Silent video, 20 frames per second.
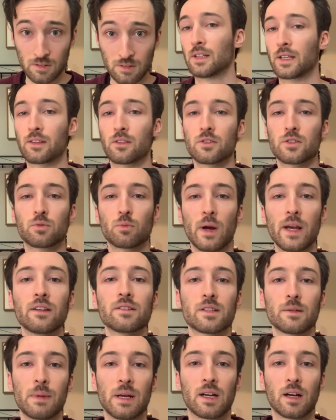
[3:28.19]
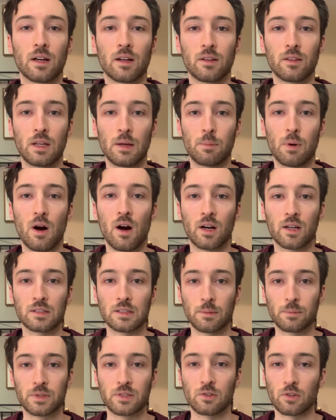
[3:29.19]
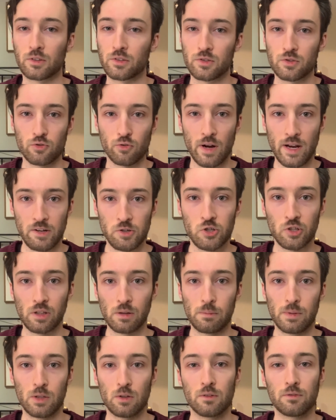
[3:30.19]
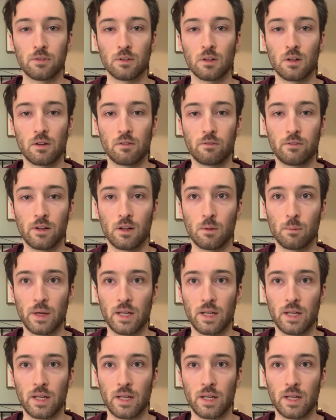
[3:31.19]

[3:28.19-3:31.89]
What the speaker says: Like there's ways to make the apocalypse look strangely beautiful on film.